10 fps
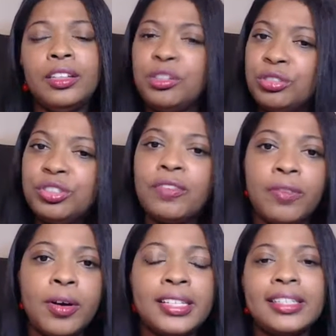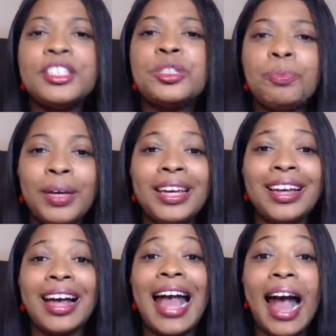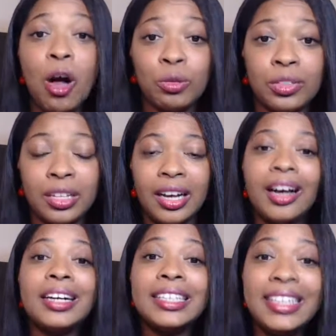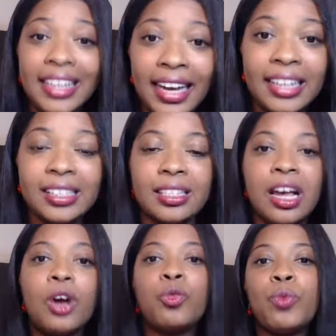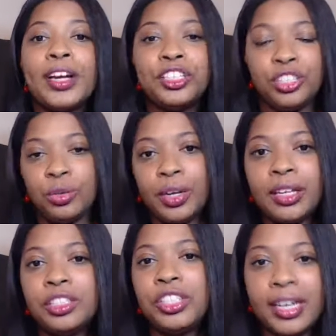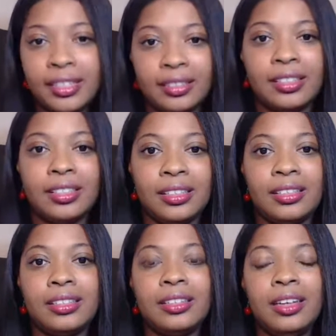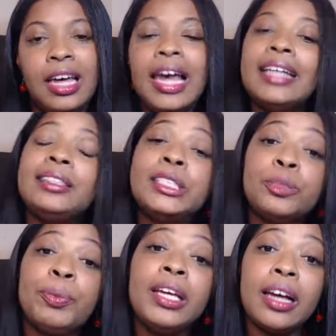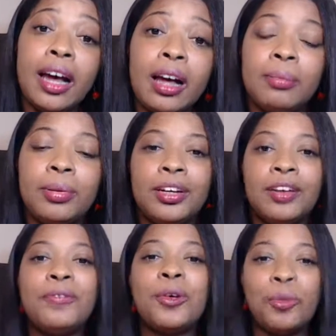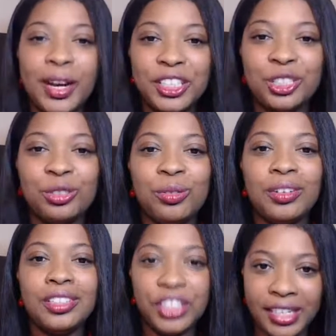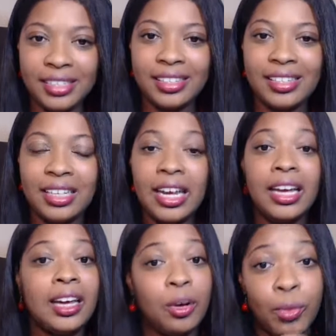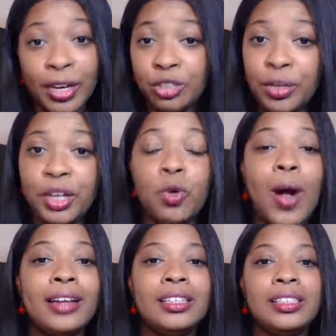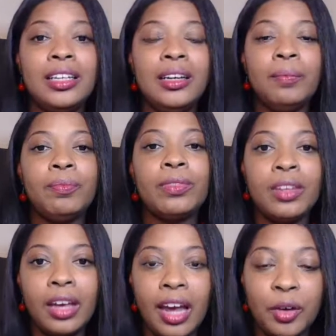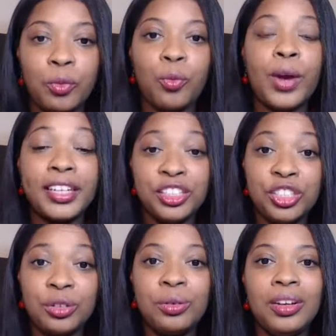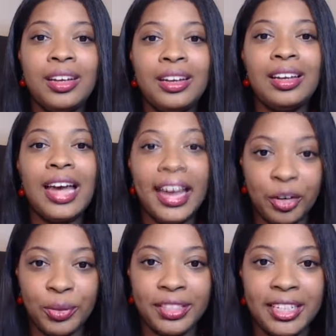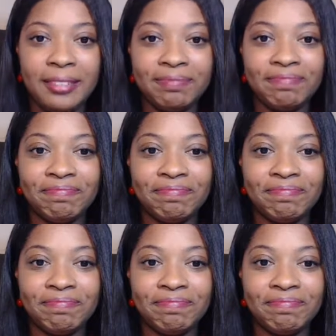use your voice to speak out against racial injustices and to speak up for racial justice, racial equality, and racial equity.